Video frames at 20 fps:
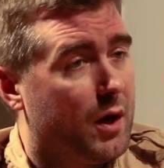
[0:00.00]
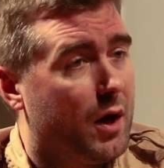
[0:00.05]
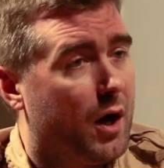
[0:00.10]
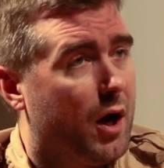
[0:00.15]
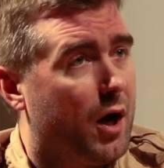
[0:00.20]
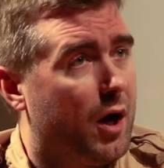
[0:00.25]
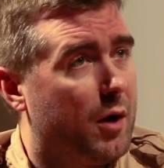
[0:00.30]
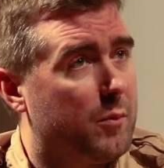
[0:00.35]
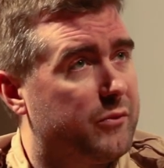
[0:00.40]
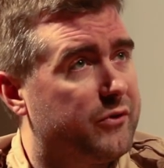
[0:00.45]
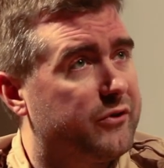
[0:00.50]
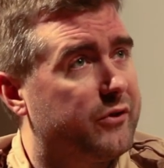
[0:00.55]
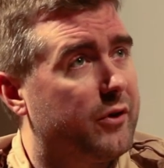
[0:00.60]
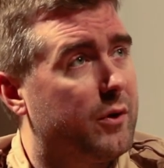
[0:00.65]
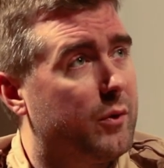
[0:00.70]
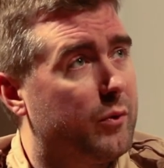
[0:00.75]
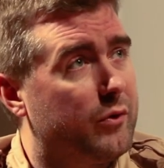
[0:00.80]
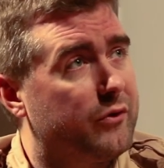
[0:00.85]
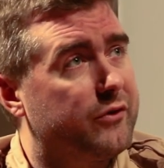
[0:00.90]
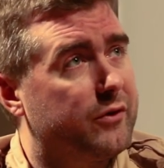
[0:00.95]
Um, so it
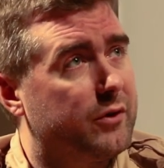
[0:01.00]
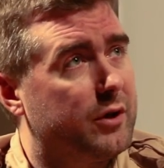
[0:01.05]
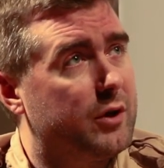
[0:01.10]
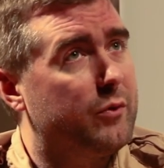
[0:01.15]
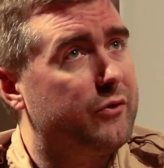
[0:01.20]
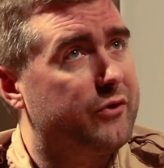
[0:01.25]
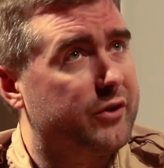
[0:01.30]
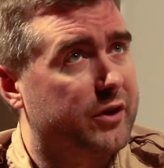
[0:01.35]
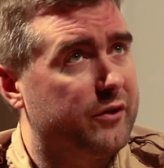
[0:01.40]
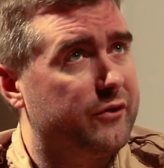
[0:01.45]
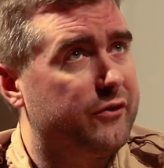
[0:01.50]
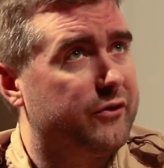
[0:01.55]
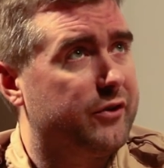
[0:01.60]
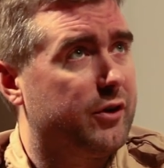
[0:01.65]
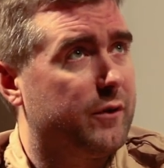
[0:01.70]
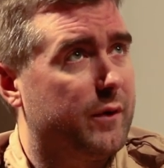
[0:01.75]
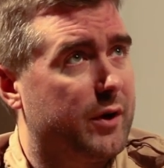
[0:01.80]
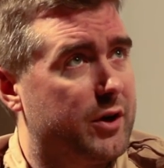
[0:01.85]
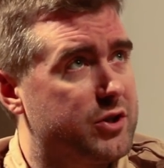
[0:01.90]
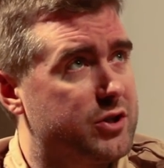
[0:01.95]
was it was a
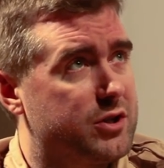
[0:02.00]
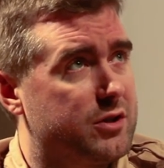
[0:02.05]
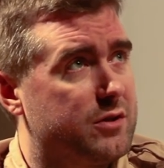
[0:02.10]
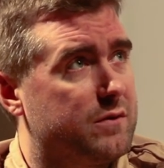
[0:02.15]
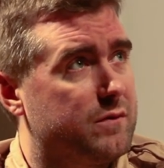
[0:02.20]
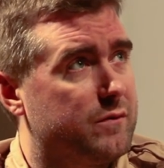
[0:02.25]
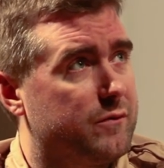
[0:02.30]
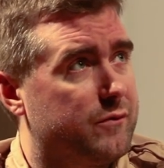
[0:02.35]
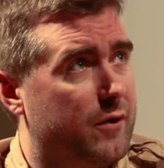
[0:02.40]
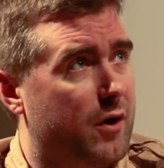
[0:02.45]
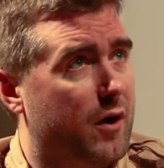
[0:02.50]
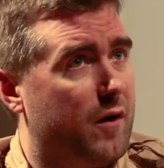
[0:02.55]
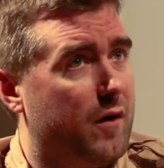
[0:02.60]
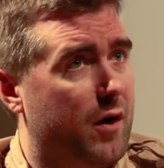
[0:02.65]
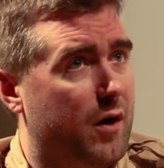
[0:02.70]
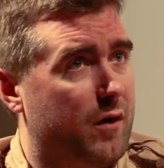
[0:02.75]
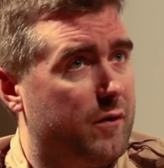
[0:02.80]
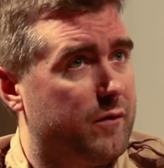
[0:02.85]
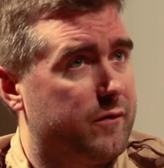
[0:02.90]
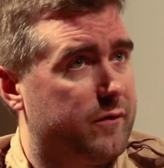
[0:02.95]
consideration of,
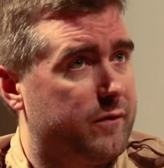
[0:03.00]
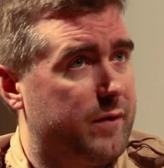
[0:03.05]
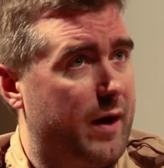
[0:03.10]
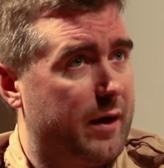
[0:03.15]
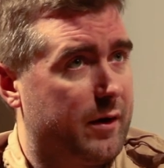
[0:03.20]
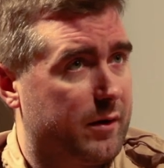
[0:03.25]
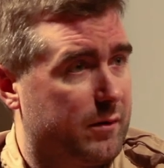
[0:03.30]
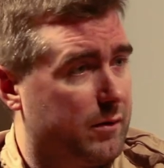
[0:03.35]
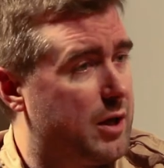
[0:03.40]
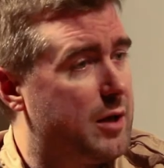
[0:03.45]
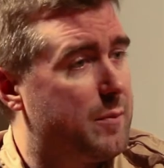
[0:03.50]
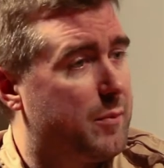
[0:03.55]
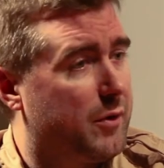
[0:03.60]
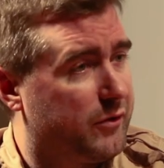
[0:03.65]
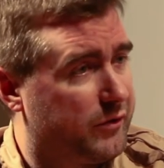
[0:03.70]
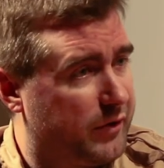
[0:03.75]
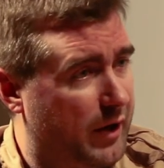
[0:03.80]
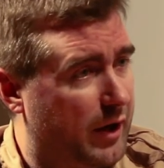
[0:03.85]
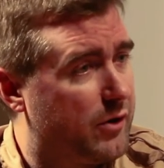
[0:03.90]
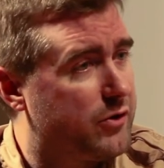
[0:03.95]
of, how to keep
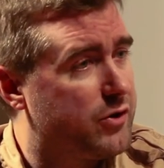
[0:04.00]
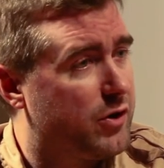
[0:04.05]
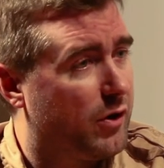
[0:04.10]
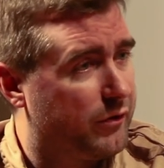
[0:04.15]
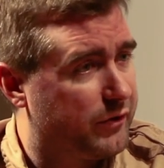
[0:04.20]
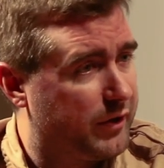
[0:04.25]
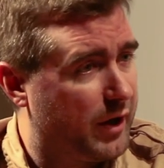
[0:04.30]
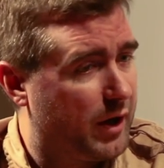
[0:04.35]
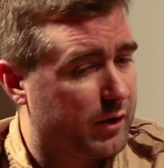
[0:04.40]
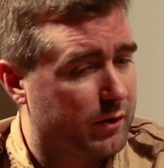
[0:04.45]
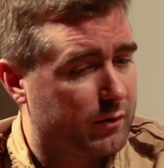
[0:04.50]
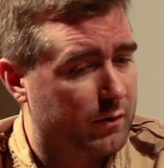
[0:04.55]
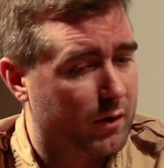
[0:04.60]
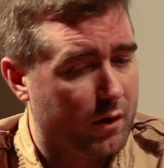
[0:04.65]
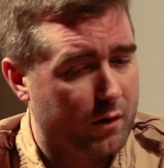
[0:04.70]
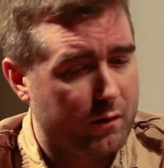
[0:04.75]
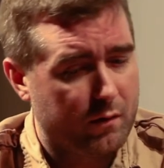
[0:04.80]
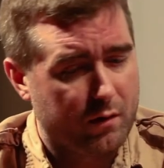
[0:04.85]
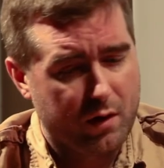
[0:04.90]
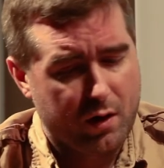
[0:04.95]
us on our toes and how to
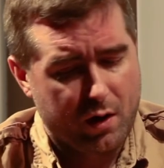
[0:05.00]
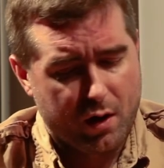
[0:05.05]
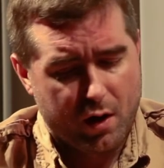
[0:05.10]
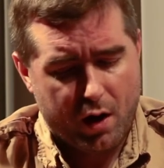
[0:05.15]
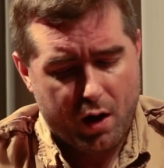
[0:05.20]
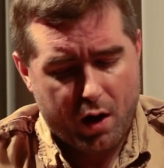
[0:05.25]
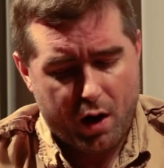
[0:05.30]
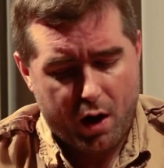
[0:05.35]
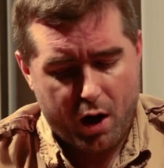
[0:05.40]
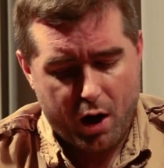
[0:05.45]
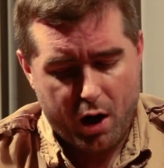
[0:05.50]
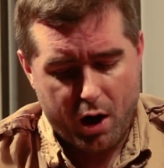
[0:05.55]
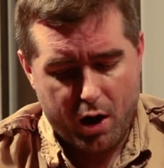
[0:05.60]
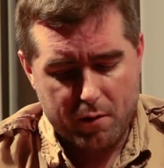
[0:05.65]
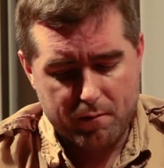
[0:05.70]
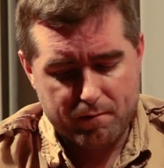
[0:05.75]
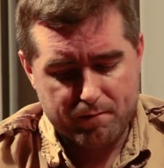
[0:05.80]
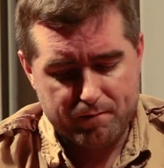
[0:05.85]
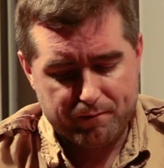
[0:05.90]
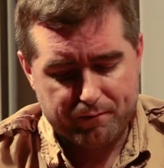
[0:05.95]
grow.
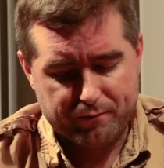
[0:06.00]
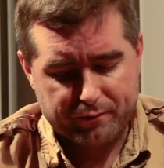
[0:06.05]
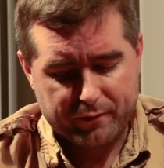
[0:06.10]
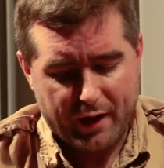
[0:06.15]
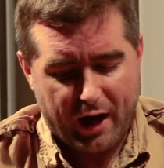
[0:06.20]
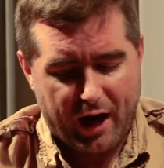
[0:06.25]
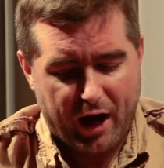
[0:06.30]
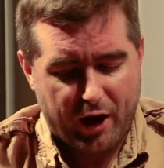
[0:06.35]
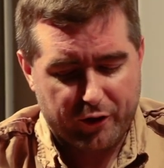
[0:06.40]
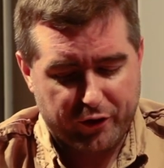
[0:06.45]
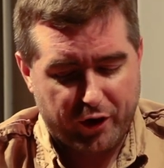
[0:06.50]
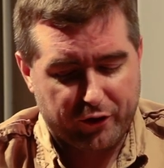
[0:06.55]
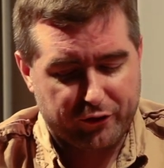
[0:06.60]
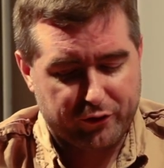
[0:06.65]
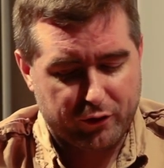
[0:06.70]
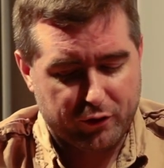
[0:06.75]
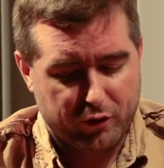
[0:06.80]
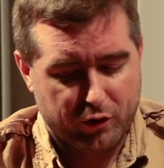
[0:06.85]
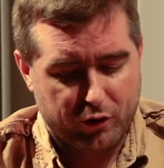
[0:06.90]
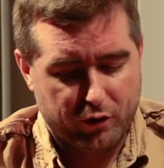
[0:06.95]
Um, I was also
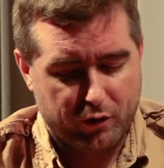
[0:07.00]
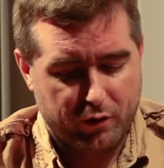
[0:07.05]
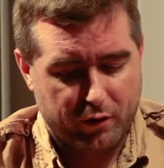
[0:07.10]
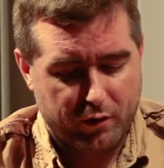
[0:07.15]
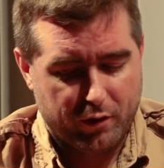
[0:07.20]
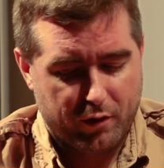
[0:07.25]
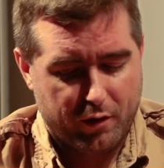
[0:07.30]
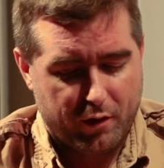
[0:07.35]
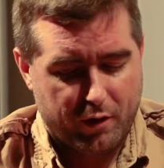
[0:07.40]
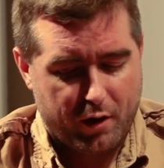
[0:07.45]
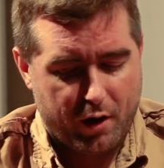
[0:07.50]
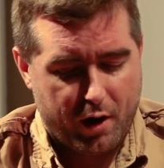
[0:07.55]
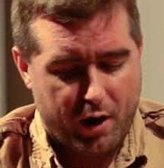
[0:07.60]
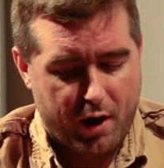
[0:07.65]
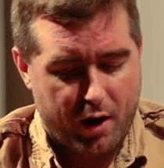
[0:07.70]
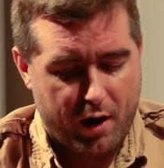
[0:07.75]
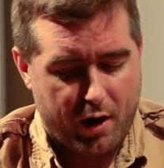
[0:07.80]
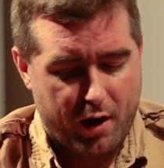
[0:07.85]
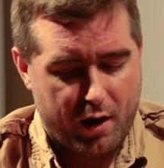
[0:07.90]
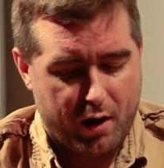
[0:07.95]
a little
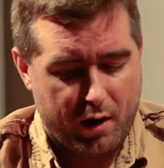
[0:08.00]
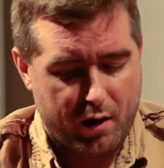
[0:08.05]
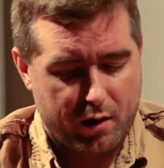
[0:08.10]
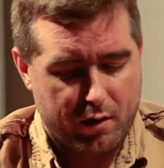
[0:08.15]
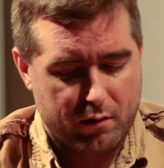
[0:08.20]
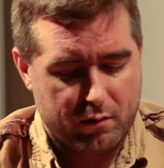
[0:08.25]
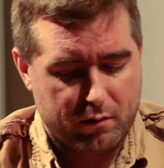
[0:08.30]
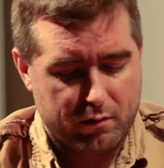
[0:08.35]
uh,